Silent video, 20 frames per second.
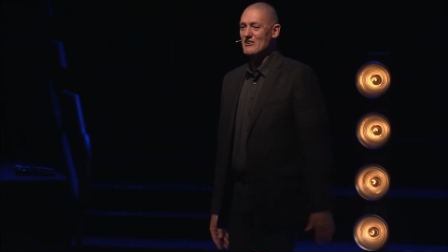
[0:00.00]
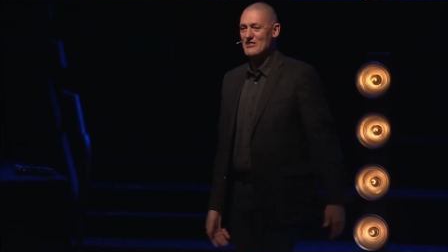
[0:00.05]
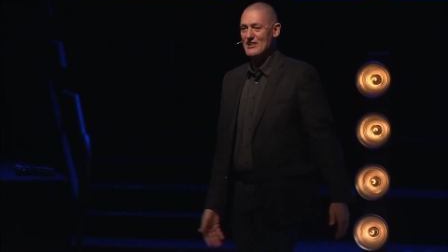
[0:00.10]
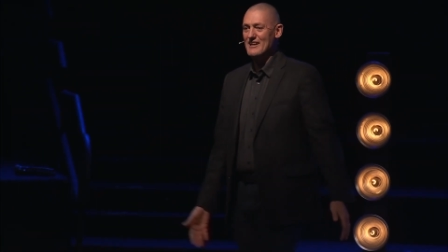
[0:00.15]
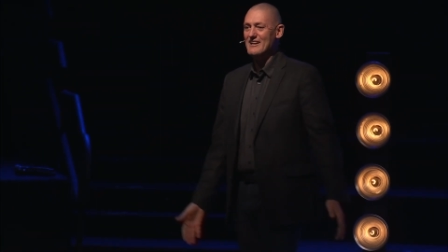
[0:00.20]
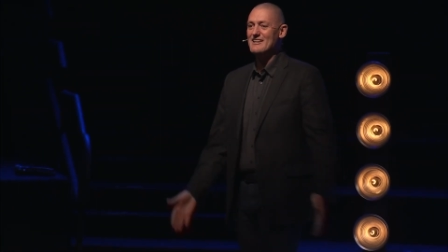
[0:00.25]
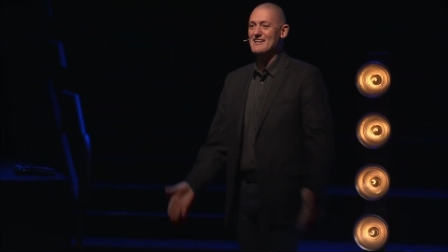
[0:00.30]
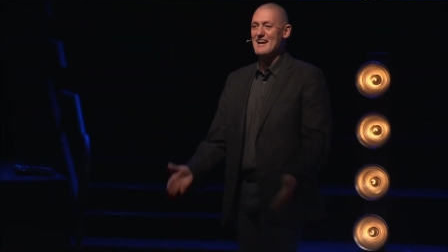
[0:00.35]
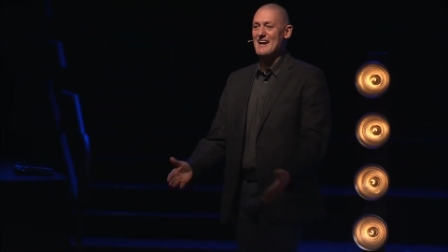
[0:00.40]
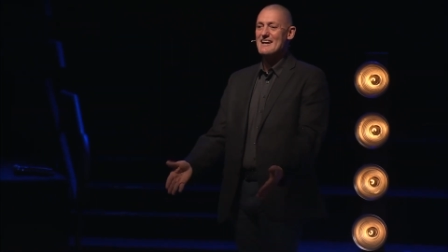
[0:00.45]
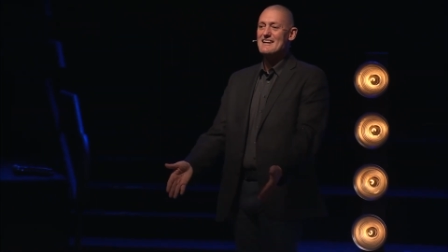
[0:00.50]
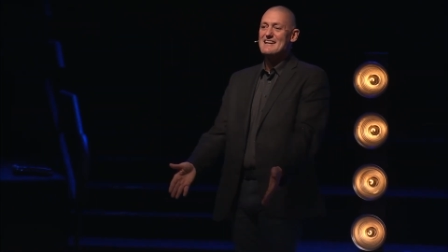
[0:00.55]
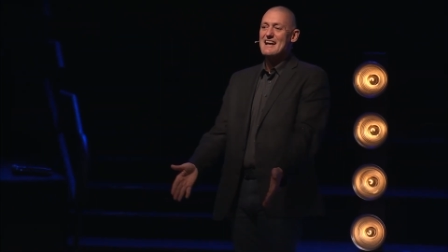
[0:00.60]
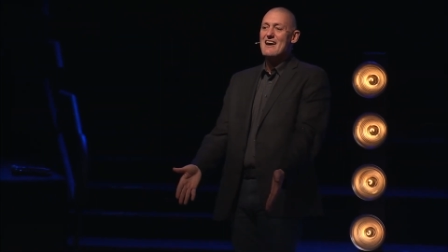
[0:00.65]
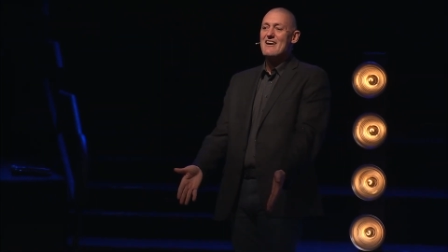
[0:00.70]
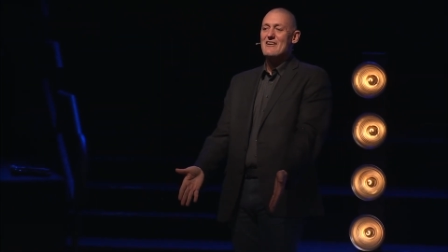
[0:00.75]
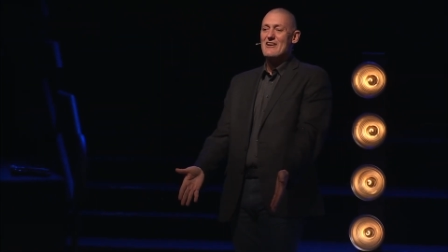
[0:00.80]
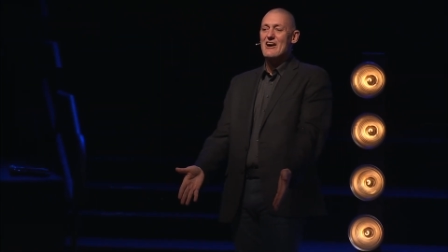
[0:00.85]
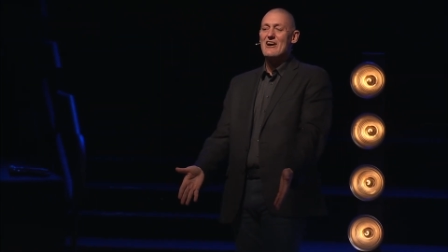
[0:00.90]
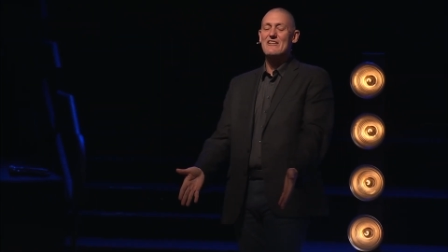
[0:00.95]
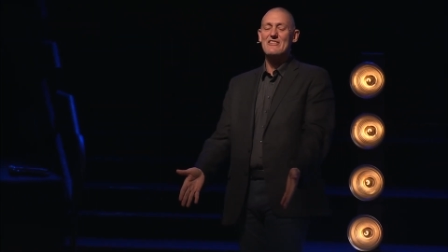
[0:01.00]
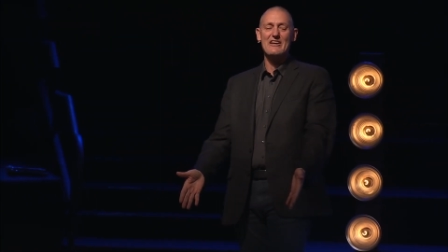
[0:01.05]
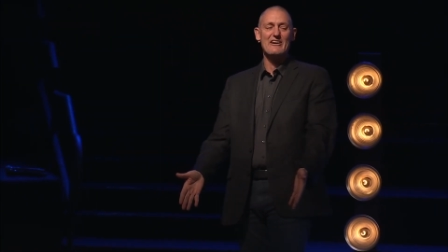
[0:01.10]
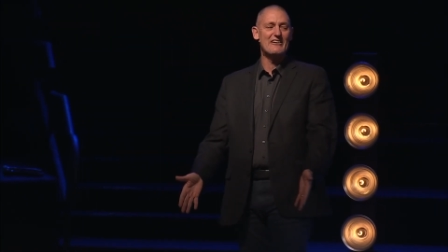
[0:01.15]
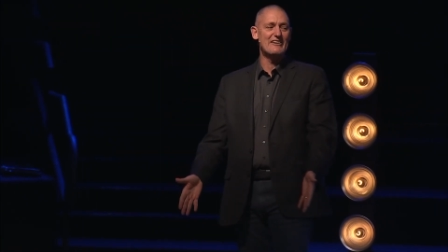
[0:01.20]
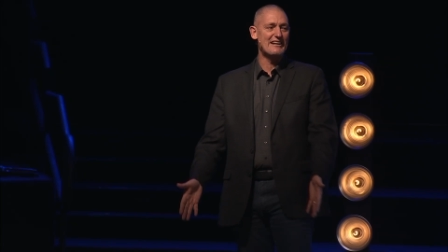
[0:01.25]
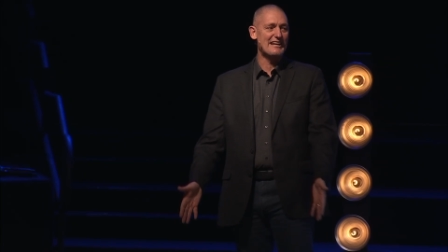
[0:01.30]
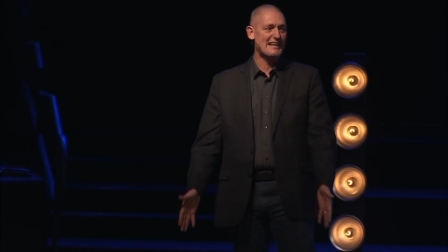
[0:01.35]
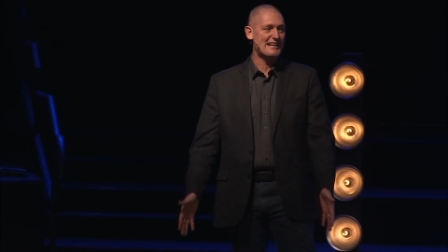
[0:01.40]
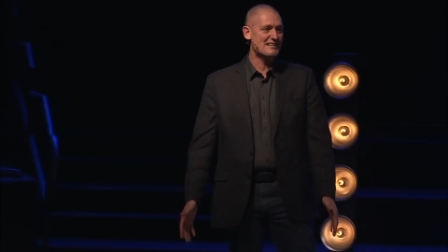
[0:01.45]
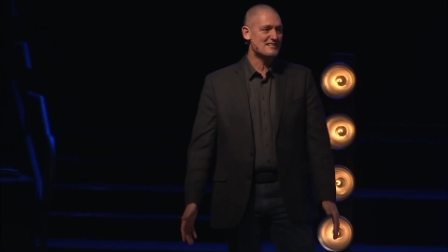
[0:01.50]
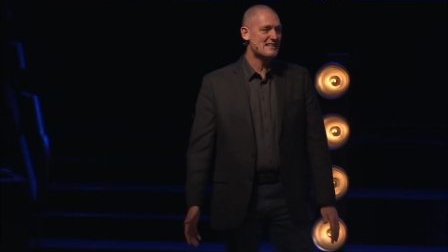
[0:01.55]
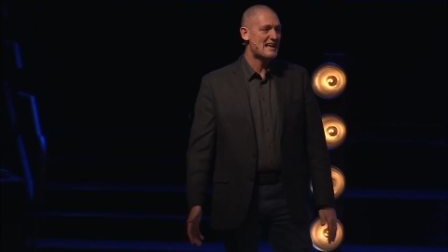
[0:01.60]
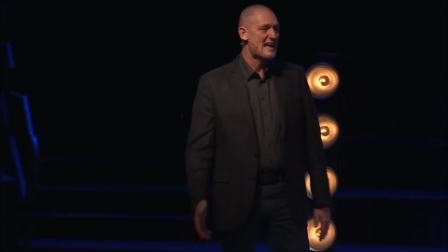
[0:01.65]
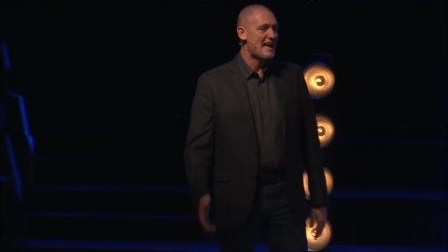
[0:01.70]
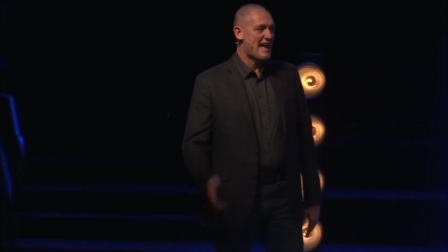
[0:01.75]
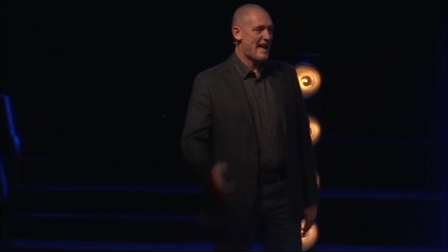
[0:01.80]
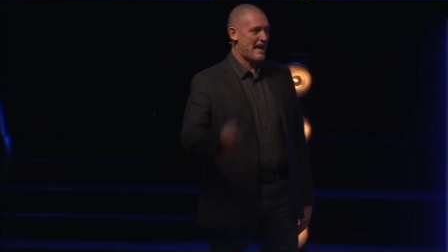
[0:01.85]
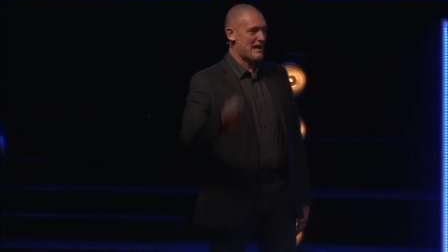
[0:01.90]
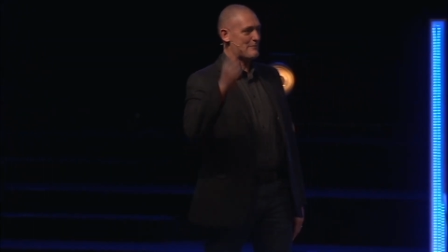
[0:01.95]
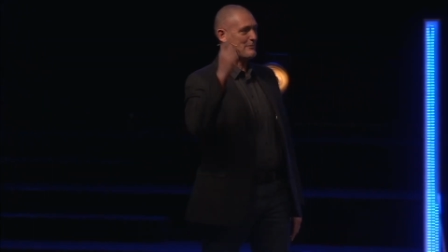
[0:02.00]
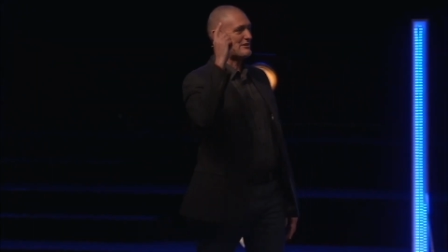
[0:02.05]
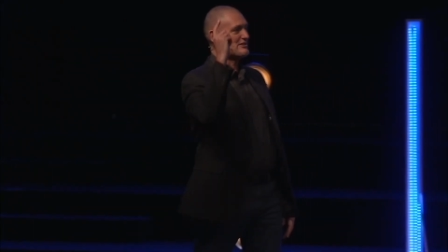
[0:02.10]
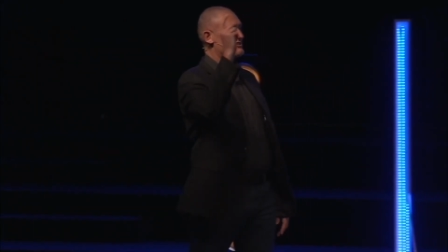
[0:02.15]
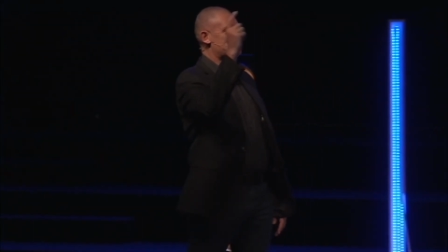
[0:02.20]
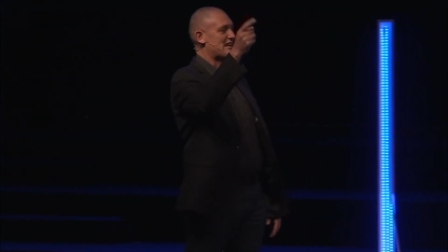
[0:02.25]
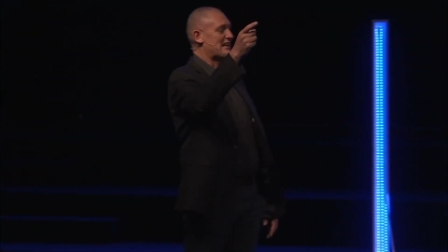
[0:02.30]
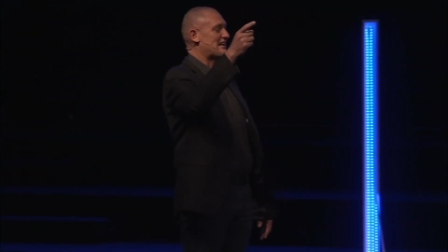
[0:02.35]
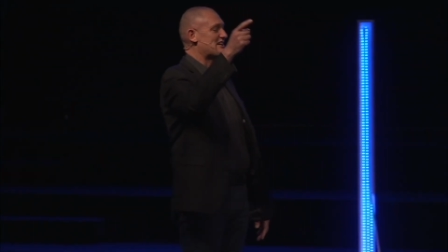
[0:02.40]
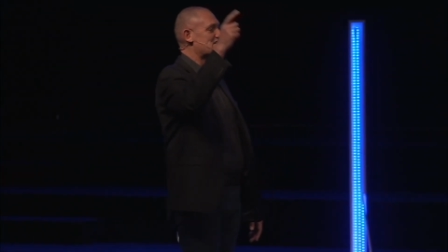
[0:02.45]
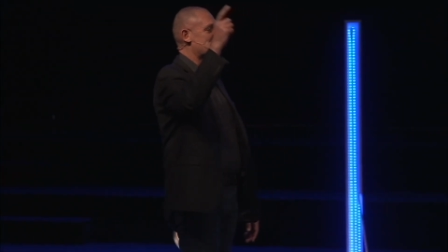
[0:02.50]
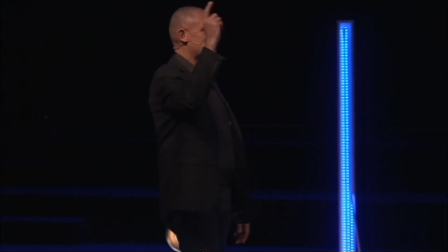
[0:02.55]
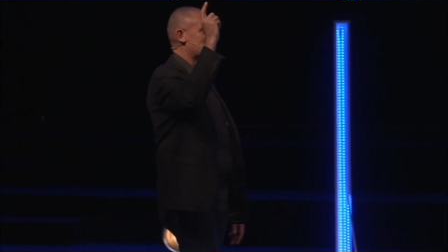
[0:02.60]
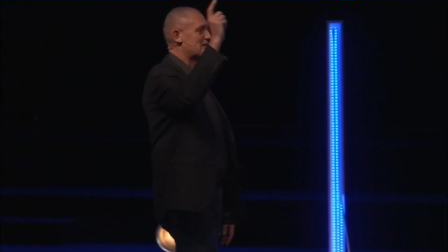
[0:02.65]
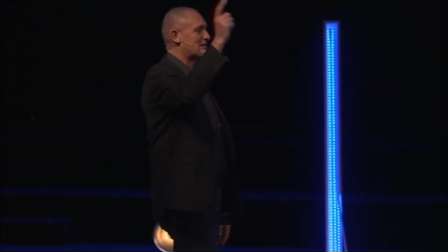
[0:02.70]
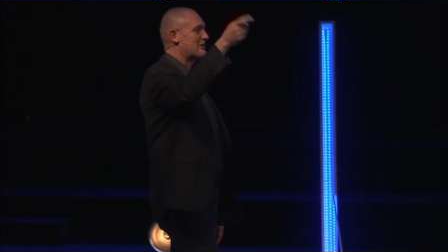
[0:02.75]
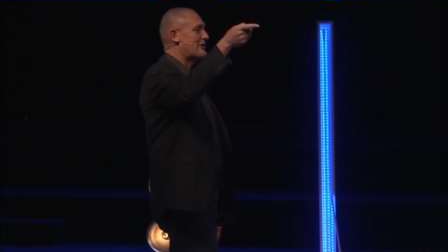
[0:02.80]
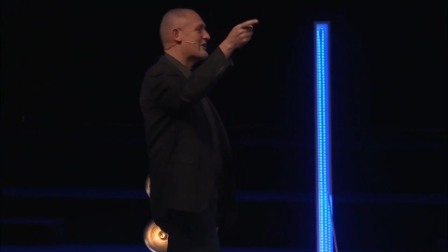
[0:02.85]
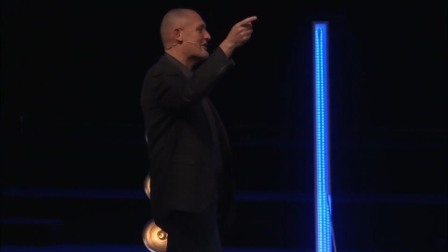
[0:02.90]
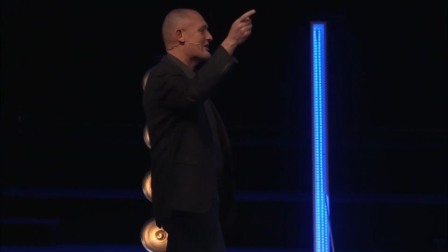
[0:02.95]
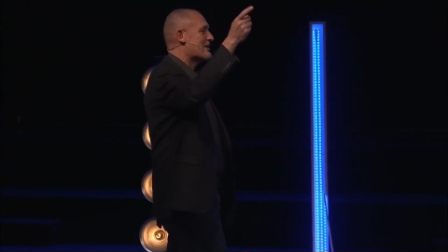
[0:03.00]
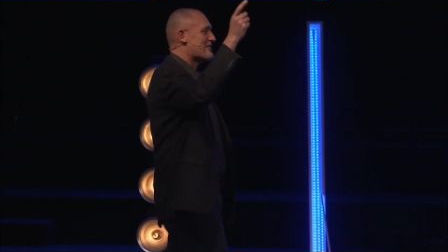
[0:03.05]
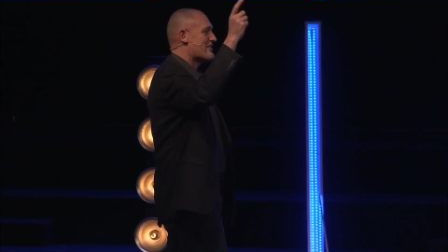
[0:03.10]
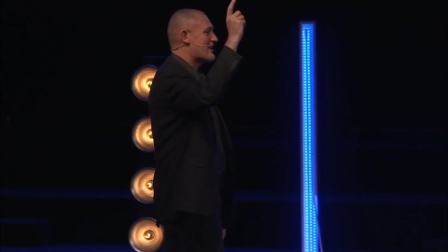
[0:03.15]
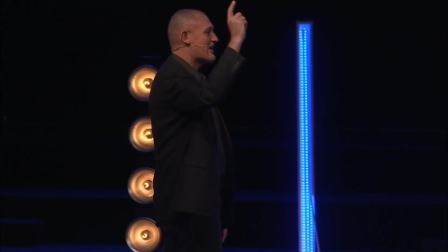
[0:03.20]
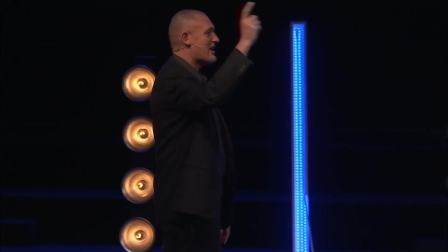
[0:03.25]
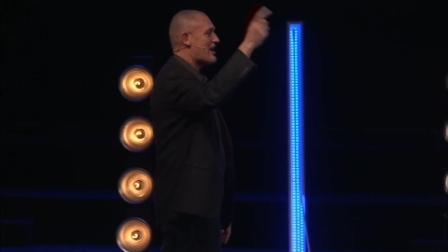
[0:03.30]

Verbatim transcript: they'd get down on their knees and beseech the Lord of the